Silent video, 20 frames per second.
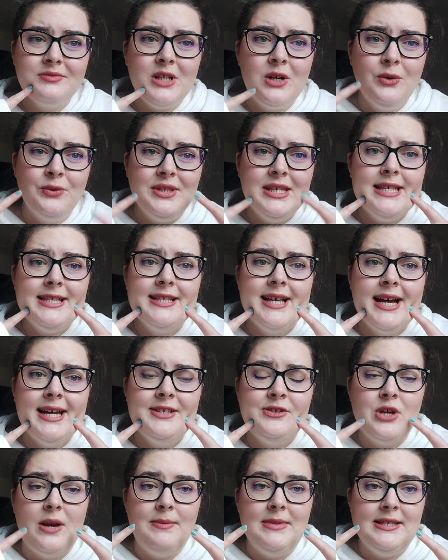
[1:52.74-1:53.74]
on this side.
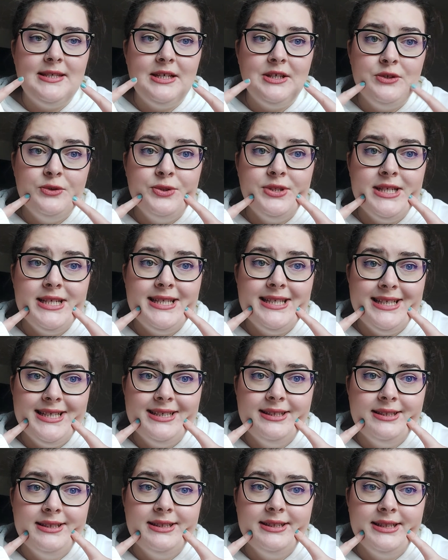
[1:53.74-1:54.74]
So I'm missing 2 teeth
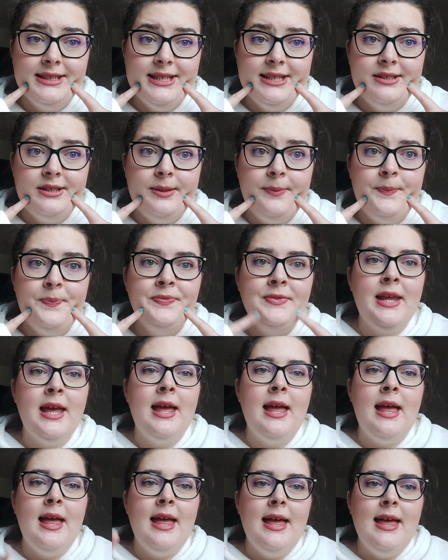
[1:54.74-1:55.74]
here.
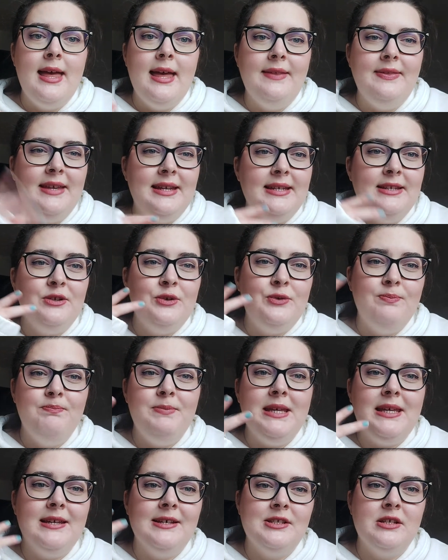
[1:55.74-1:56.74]
And then
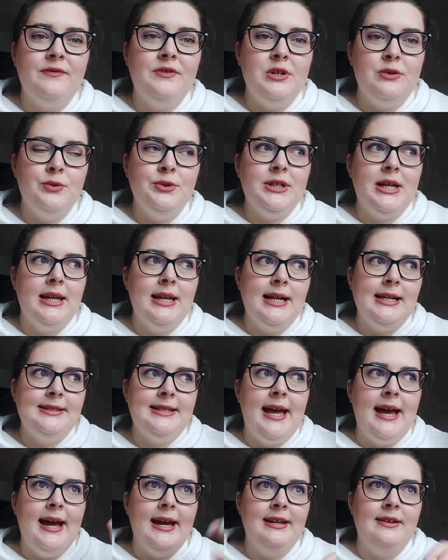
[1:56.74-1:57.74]
because of the root canals, I
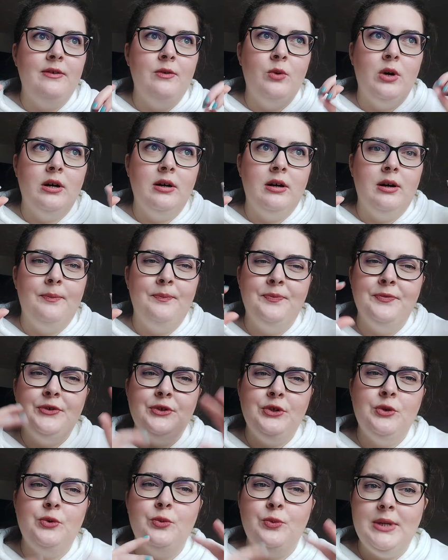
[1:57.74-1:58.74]
had
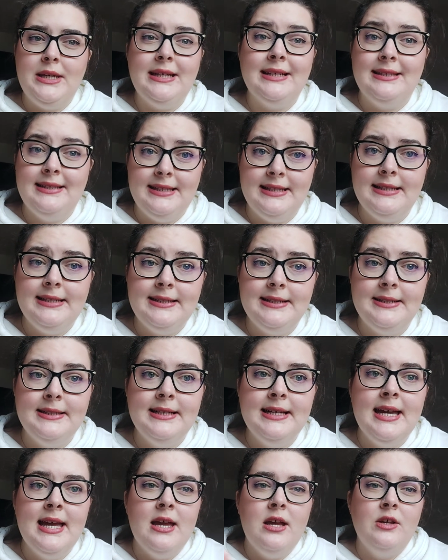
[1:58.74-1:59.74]
2 weak teeth.
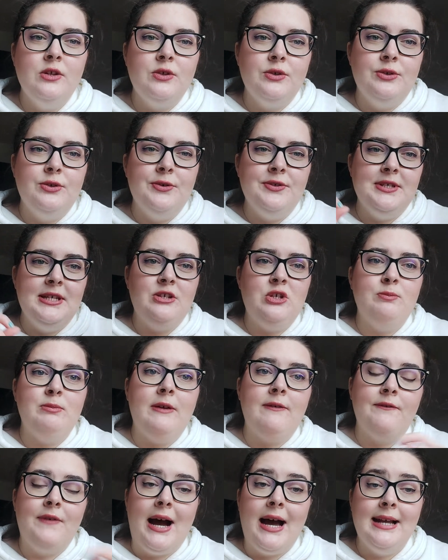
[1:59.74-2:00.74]
So those needed to be
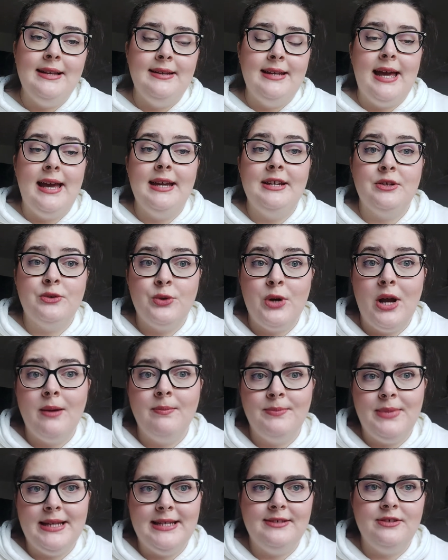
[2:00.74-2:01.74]
filed, and I had crown
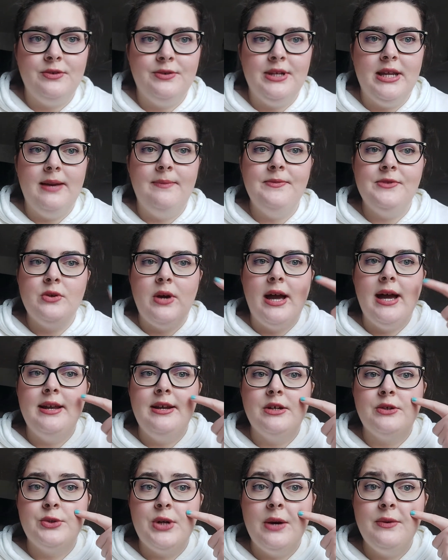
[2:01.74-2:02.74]
placed on them. So I had a
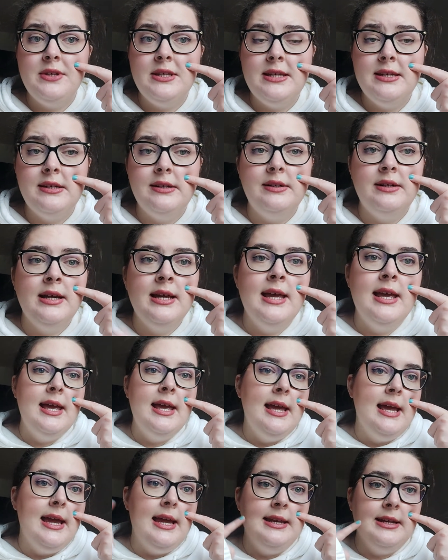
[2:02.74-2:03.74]
crown here
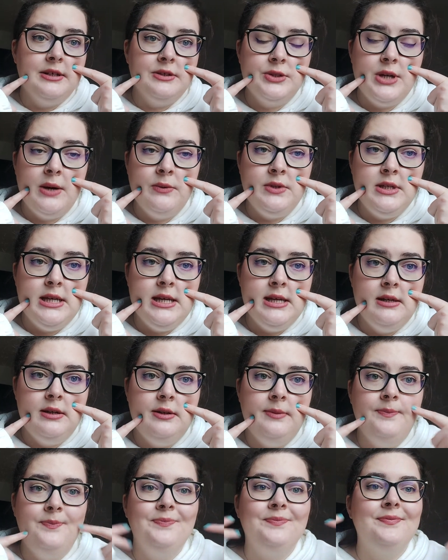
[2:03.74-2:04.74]
and a crown
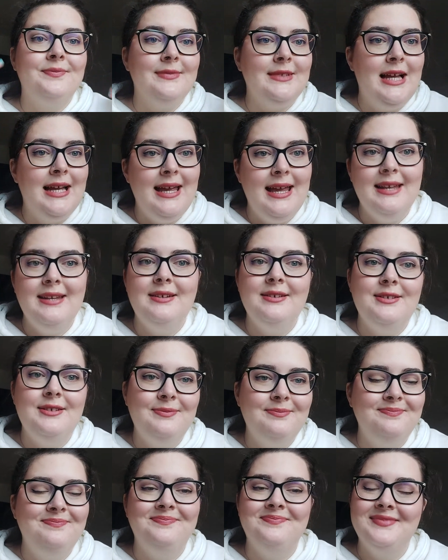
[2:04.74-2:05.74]
here, and
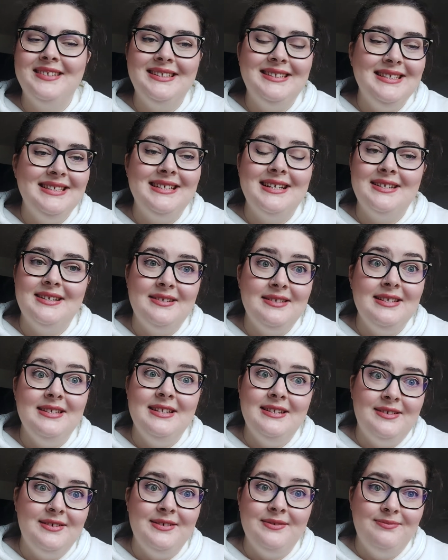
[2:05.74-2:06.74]
the teeth underneath
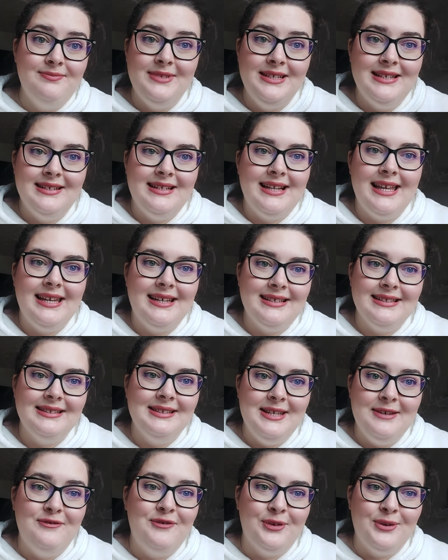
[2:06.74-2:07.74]
didn't
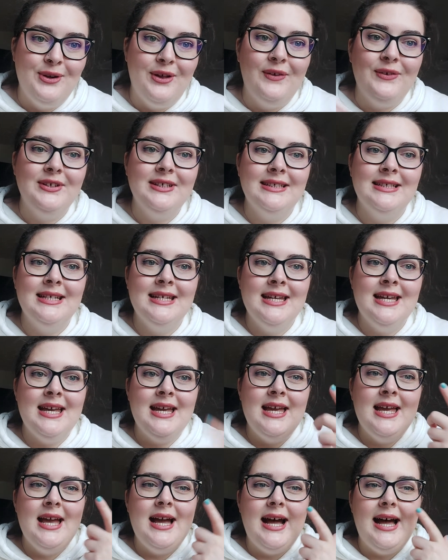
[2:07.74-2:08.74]
live for long.
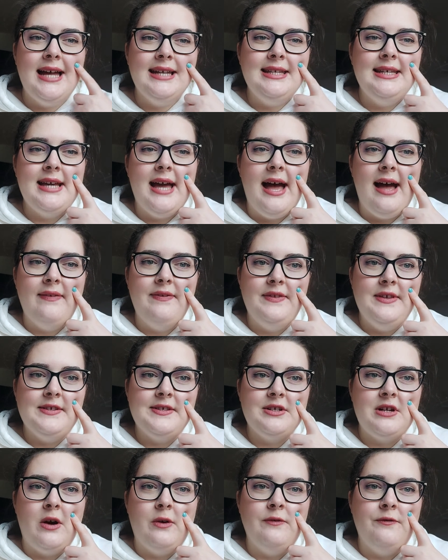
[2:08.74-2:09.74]
I think I had this
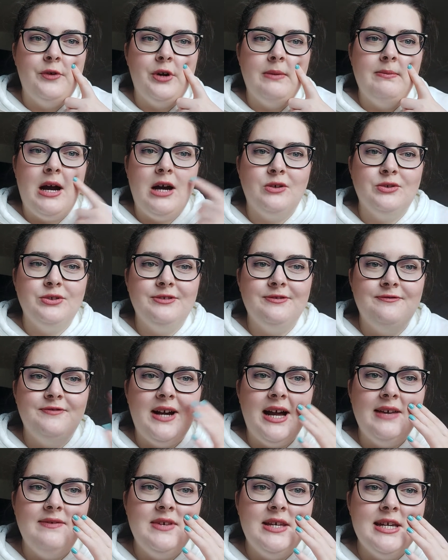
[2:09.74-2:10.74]
crown for about
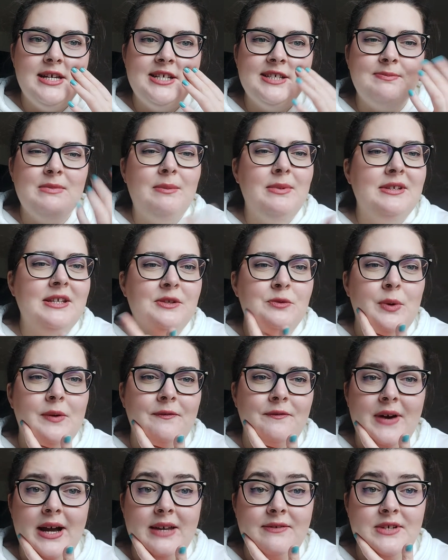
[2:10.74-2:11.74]
5 years, maybe this one
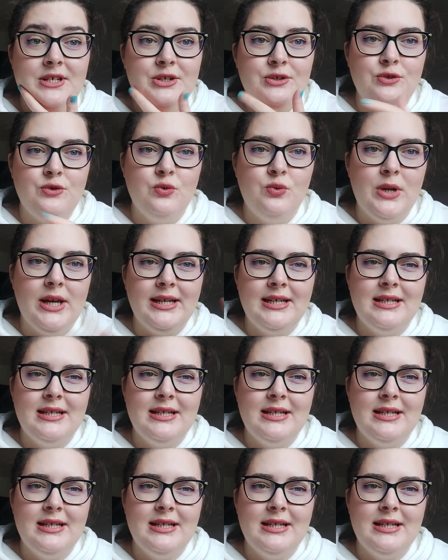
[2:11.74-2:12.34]
5 years too,